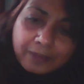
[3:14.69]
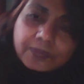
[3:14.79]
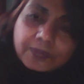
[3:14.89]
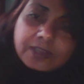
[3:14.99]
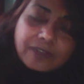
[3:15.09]

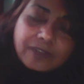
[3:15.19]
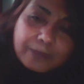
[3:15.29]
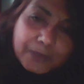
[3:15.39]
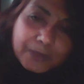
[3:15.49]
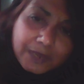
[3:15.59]
This was November
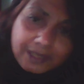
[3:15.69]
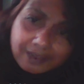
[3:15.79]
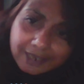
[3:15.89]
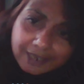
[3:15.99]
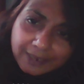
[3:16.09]

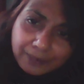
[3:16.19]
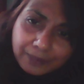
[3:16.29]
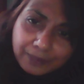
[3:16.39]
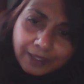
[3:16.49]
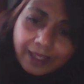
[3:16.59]
2013.
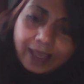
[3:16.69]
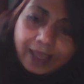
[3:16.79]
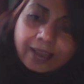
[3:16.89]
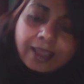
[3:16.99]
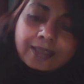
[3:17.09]

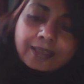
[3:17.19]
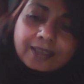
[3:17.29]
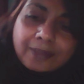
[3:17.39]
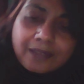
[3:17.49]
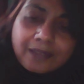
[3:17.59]
And I ended
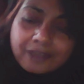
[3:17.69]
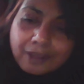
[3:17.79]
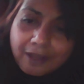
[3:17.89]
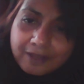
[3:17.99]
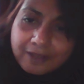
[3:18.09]
up having a
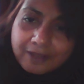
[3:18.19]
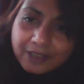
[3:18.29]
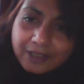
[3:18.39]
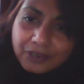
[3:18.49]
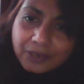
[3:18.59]

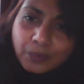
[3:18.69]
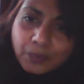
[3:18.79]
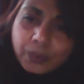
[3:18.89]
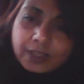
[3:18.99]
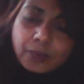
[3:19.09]
conversation
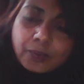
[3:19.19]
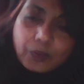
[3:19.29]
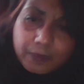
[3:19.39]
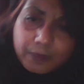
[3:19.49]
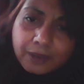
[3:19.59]
with a
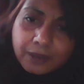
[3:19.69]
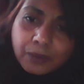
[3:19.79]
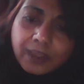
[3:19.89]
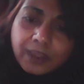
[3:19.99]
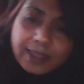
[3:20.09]
woman
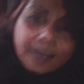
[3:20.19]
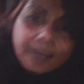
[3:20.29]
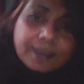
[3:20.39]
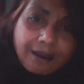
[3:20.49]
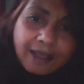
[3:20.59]
who, at that
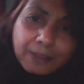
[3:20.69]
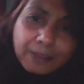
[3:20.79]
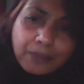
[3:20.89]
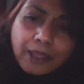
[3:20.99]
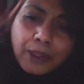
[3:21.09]

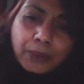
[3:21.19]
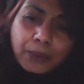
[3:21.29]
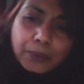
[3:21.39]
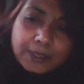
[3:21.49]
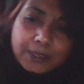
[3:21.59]
time,
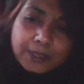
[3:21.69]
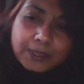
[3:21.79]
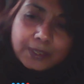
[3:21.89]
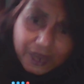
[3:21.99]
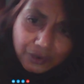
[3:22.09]
was the
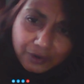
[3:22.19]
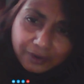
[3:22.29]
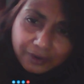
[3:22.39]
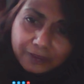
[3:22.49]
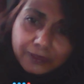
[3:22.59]
treasurer
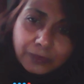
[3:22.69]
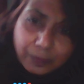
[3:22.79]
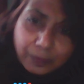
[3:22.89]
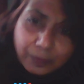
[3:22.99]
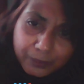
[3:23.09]
of the school
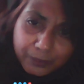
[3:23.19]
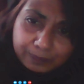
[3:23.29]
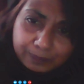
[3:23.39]
board.